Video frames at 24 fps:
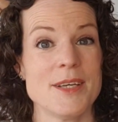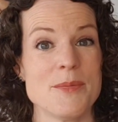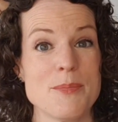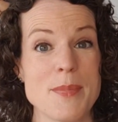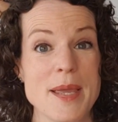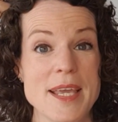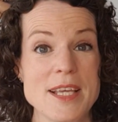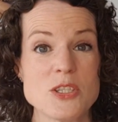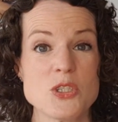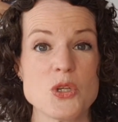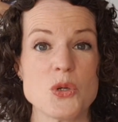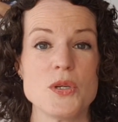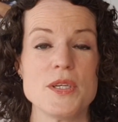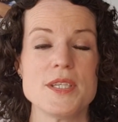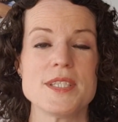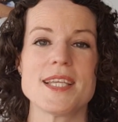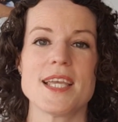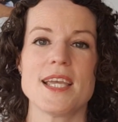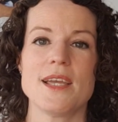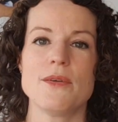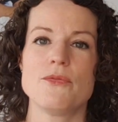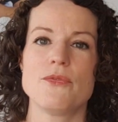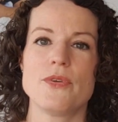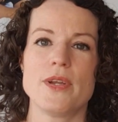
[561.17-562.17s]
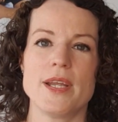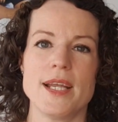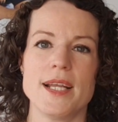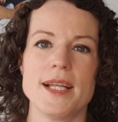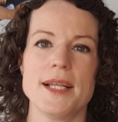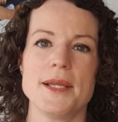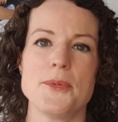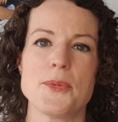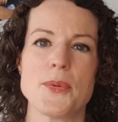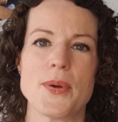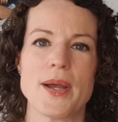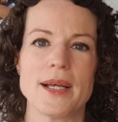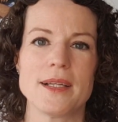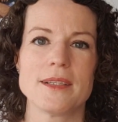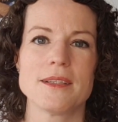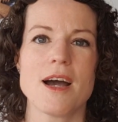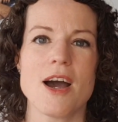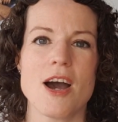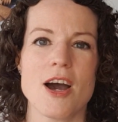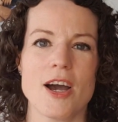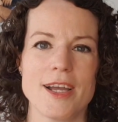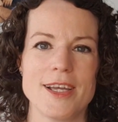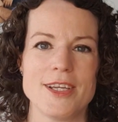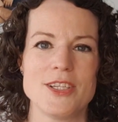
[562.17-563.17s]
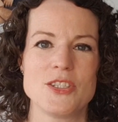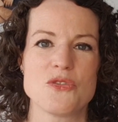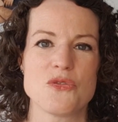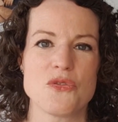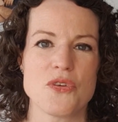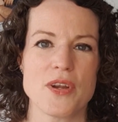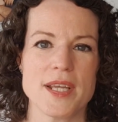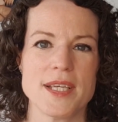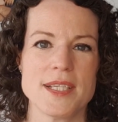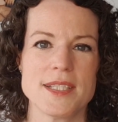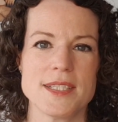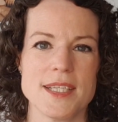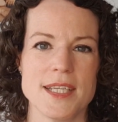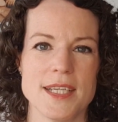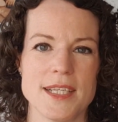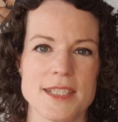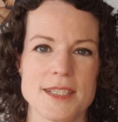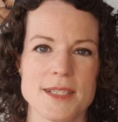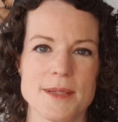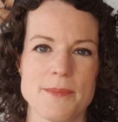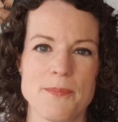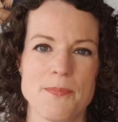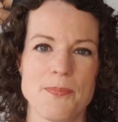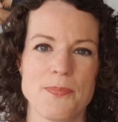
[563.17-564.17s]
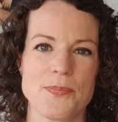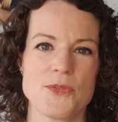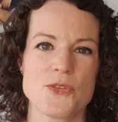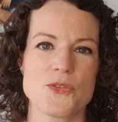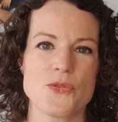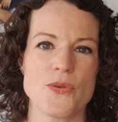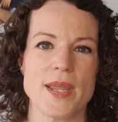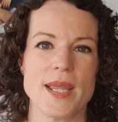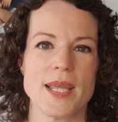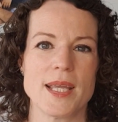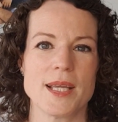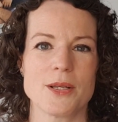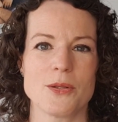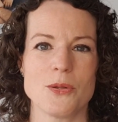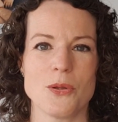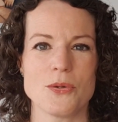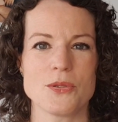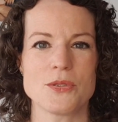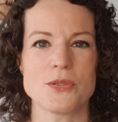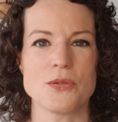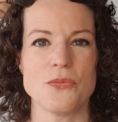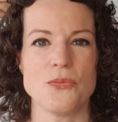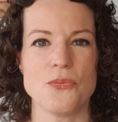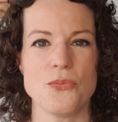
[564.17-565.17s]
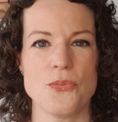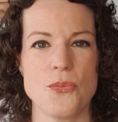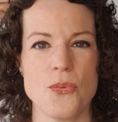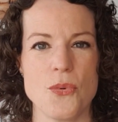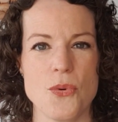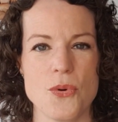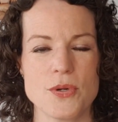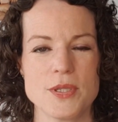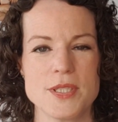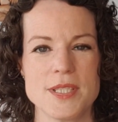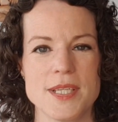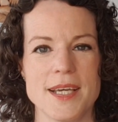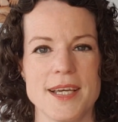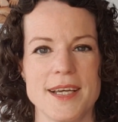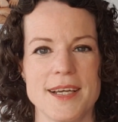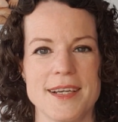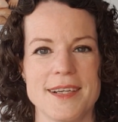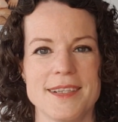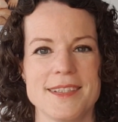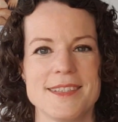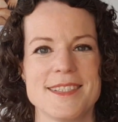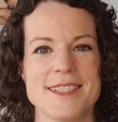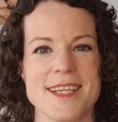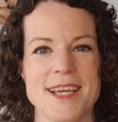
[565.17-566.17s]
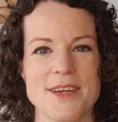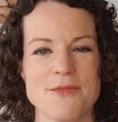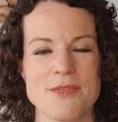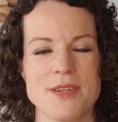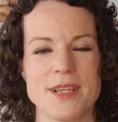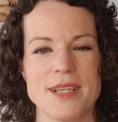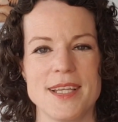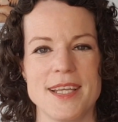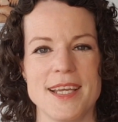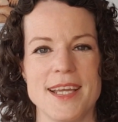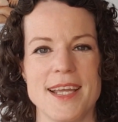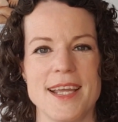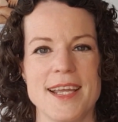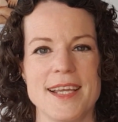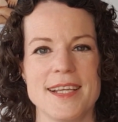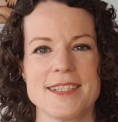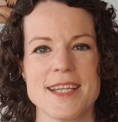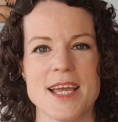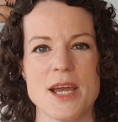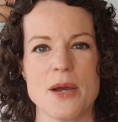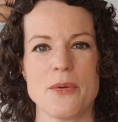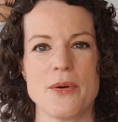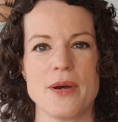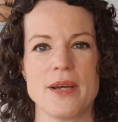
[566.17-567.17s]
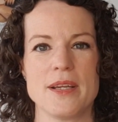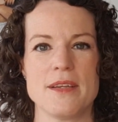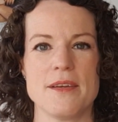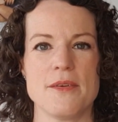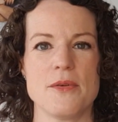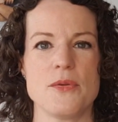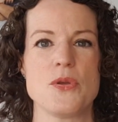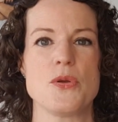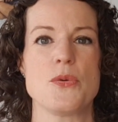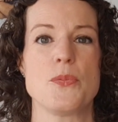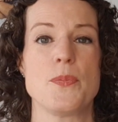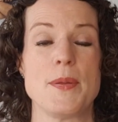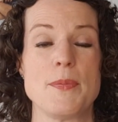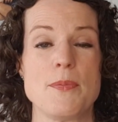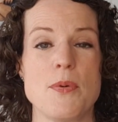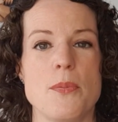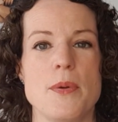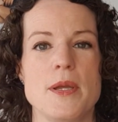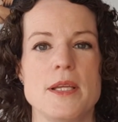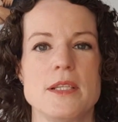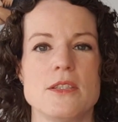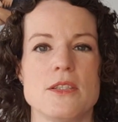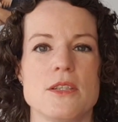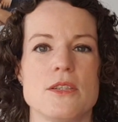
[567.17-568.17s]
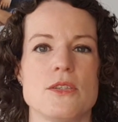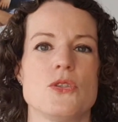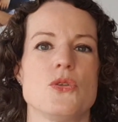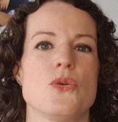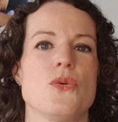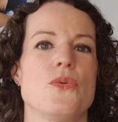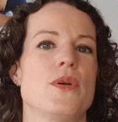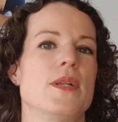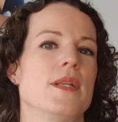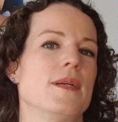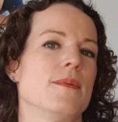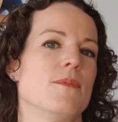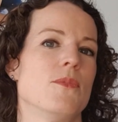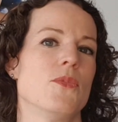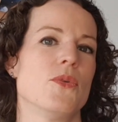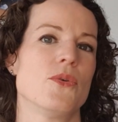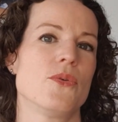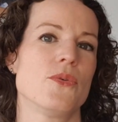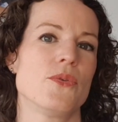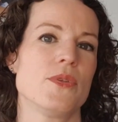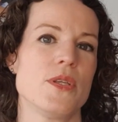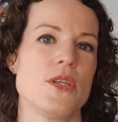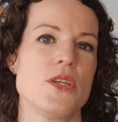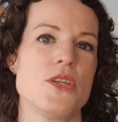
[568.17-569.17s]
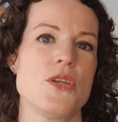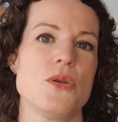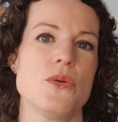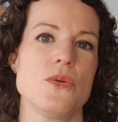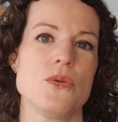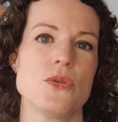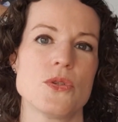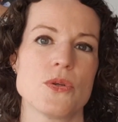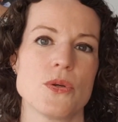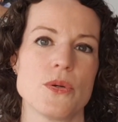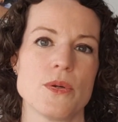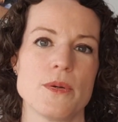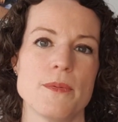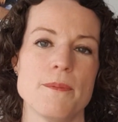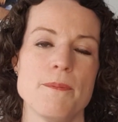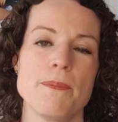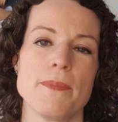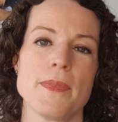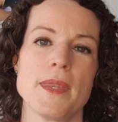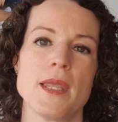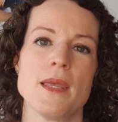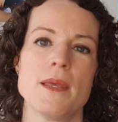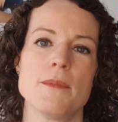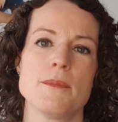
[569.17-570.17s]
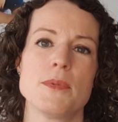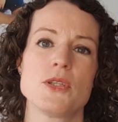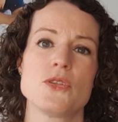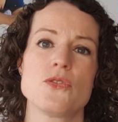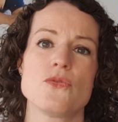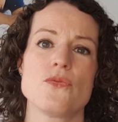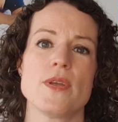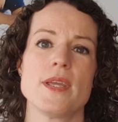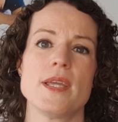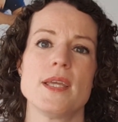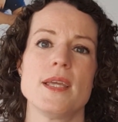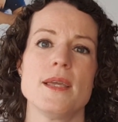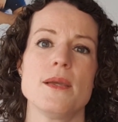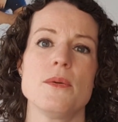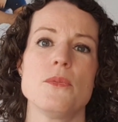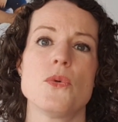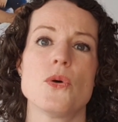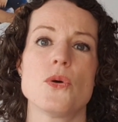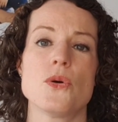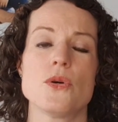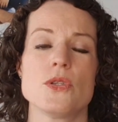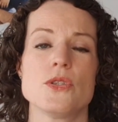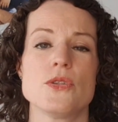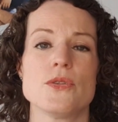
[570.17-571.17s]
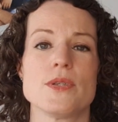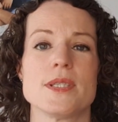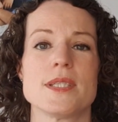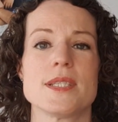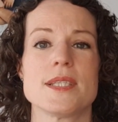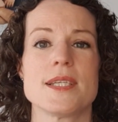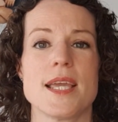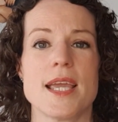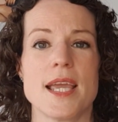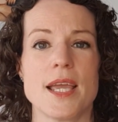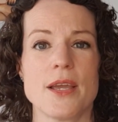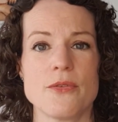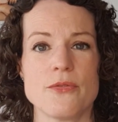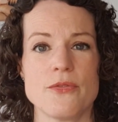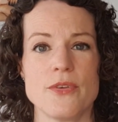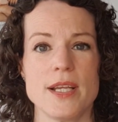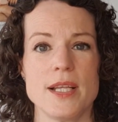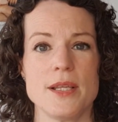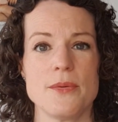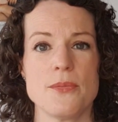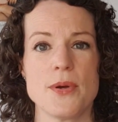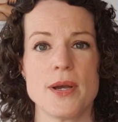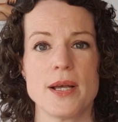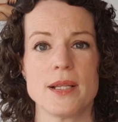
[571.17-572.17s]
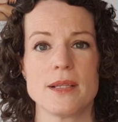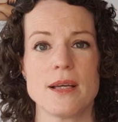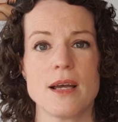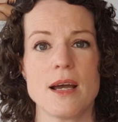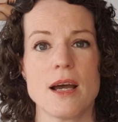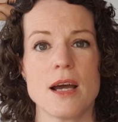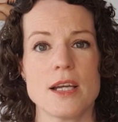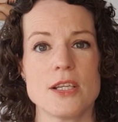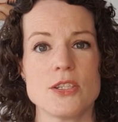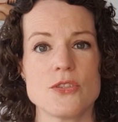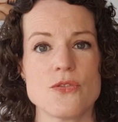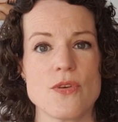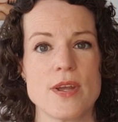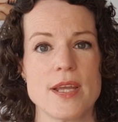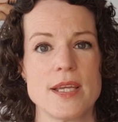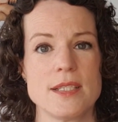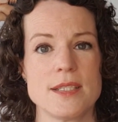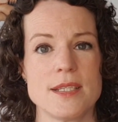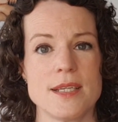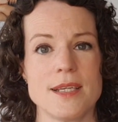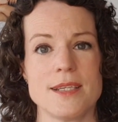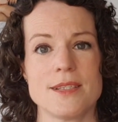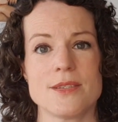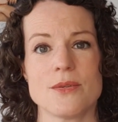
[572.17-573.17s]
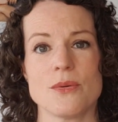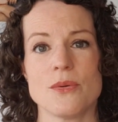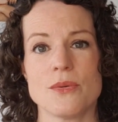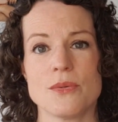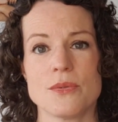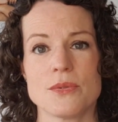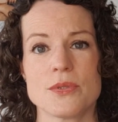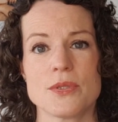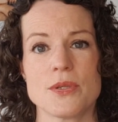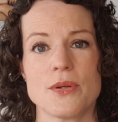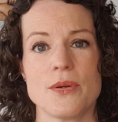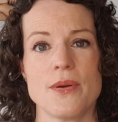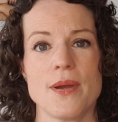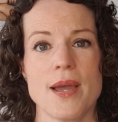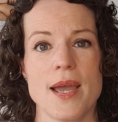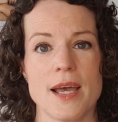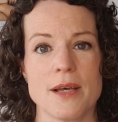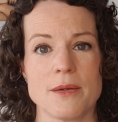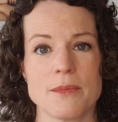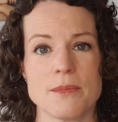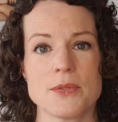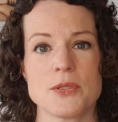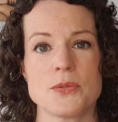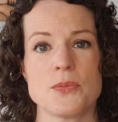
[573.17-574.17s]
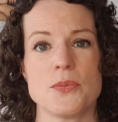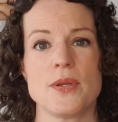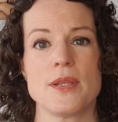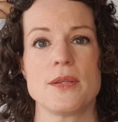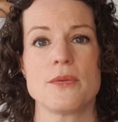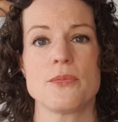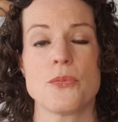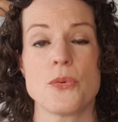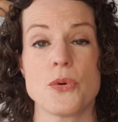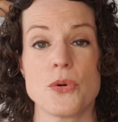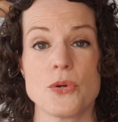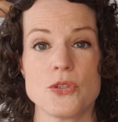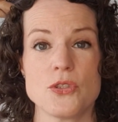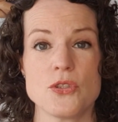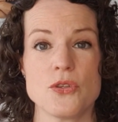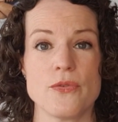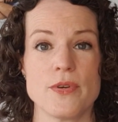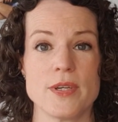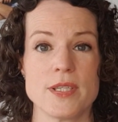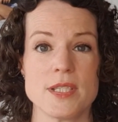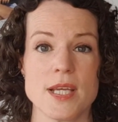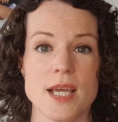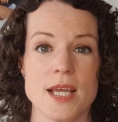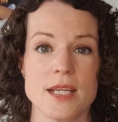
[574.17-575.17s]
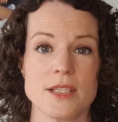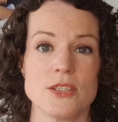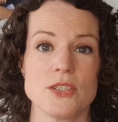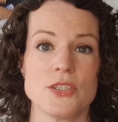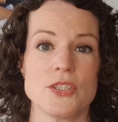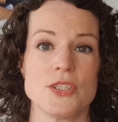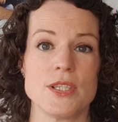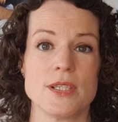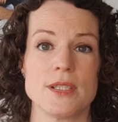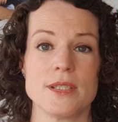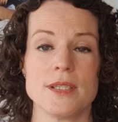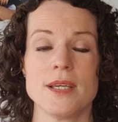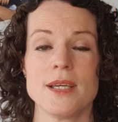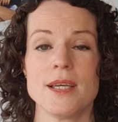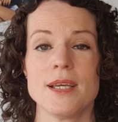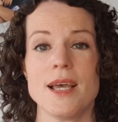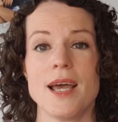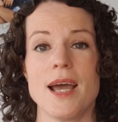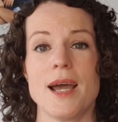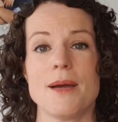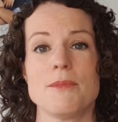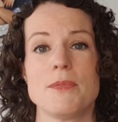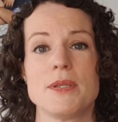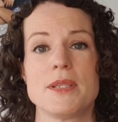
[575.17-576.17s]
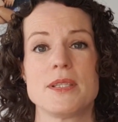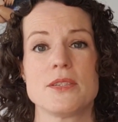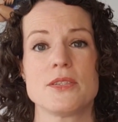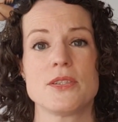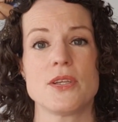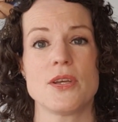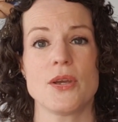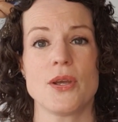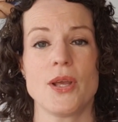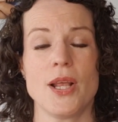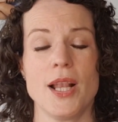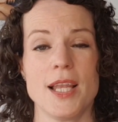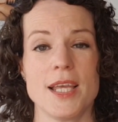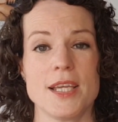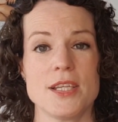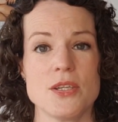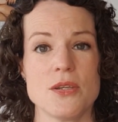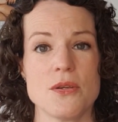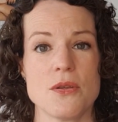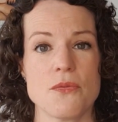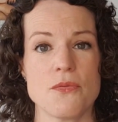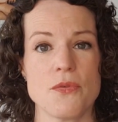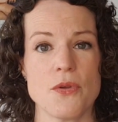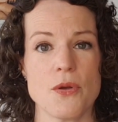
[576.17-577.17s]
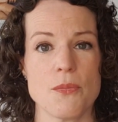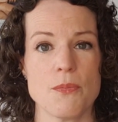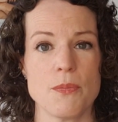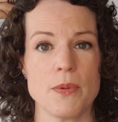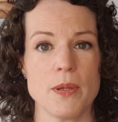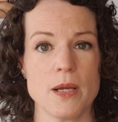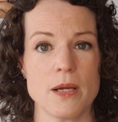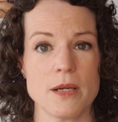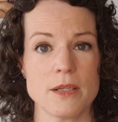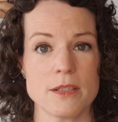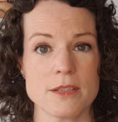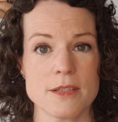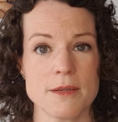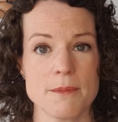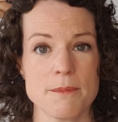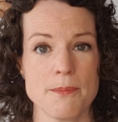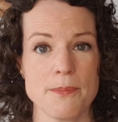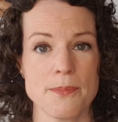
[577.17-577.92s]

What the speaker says: Make sure you stay really well hydrated. Drink lots of water, definitely. Now, I know you'll be popping to the toilet more than usual, but drinking water and staying really well hydrated also helps with water retention and with the circulation of your blood.